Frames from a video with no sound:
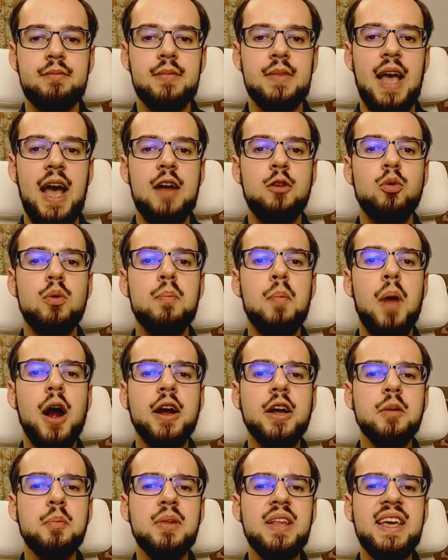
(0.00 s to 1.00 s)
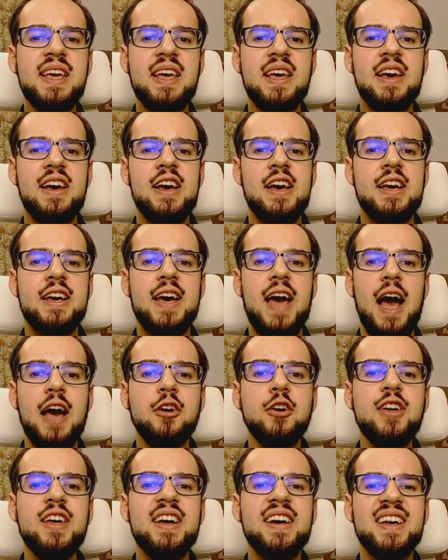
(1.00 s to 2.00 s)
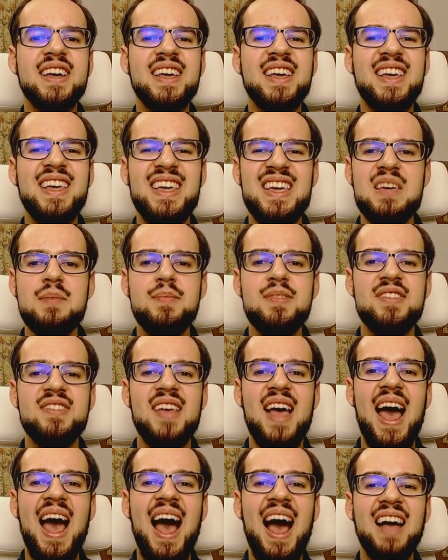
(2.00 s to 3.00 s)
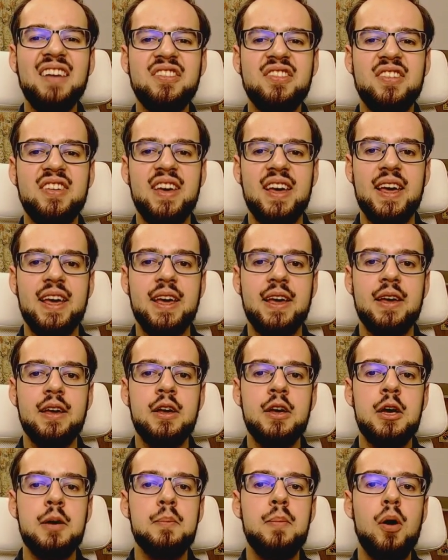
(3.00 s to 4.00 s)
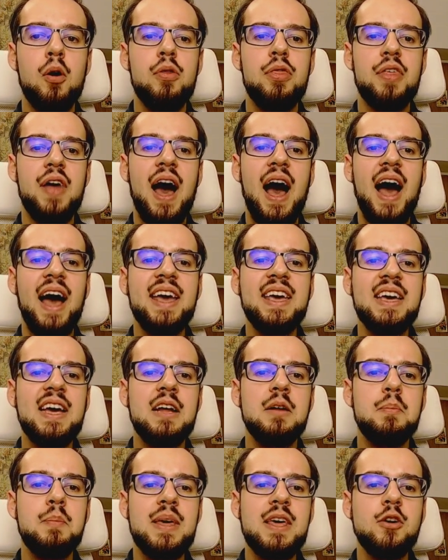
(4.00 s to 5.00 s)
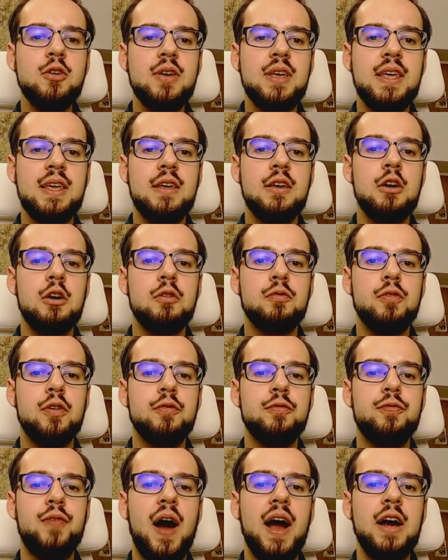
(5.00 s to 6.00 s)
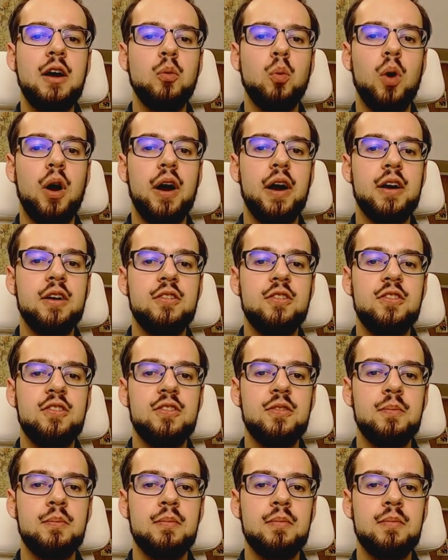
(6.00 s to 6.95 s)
And remarkably, Kaguya keeps asking both Ai and Miyuki for fireworks.